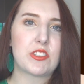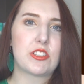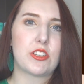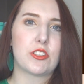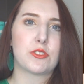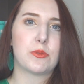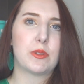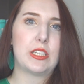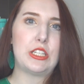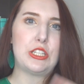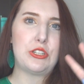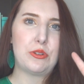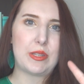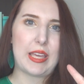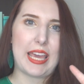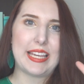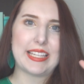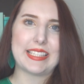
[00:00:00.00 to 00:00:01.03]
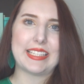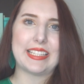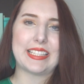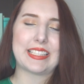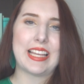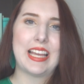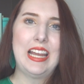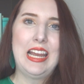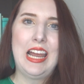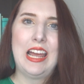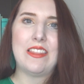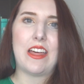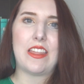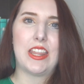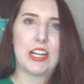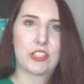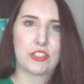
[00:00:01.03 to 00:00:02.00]
So there's really two cases
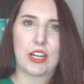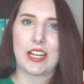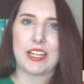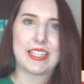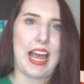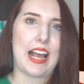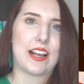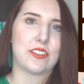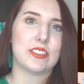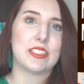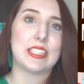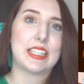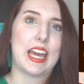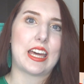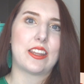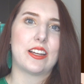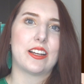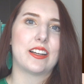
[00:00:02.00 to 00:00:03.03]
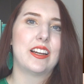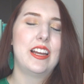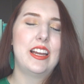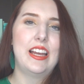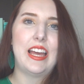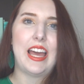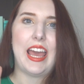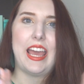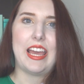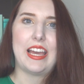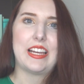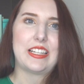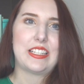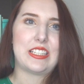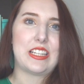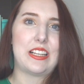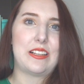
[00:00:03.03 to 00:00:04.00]
that they're trying to tackle together
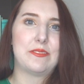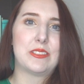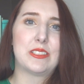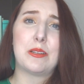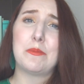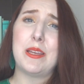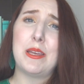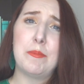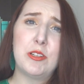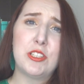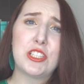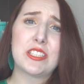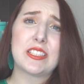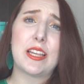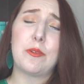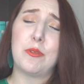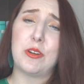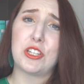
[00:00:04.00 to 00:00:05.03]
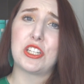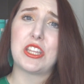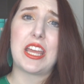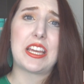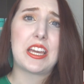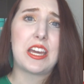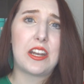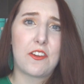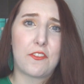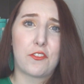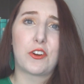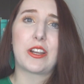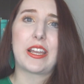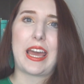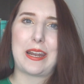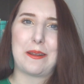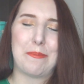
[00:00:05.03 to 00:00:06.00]
and some images they wish they could
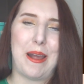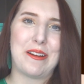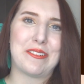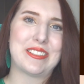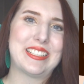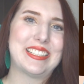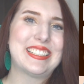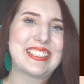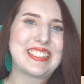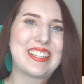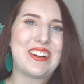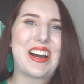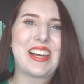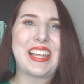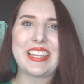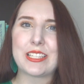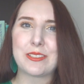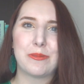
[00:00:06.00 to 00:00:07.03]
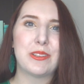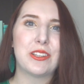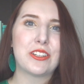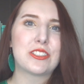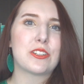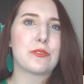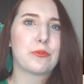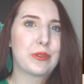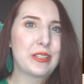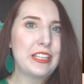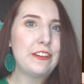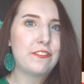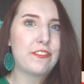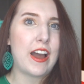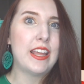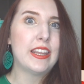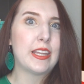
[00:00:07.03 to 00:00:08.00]
forget about. So I thought this one looked really
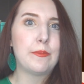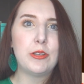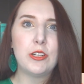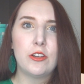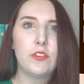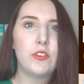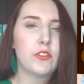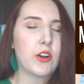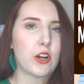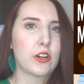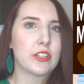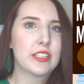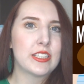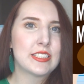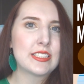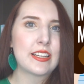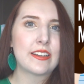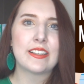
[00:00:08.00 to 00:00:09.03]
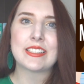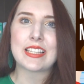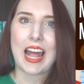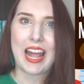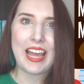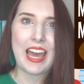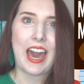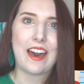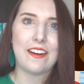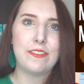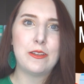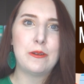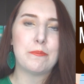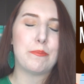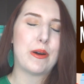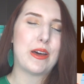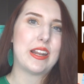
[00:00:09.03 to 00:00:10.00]
fun. Let me know if you've heard of this series. I
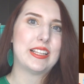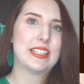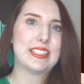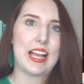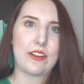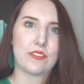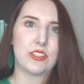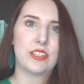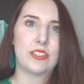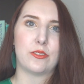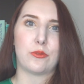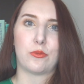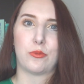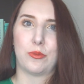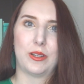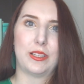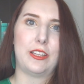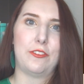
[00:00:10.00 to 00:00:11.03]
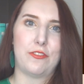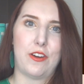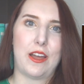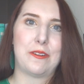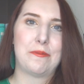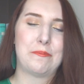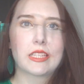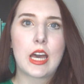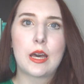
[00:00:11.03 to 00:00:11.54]
haven't, but it sounded really fun.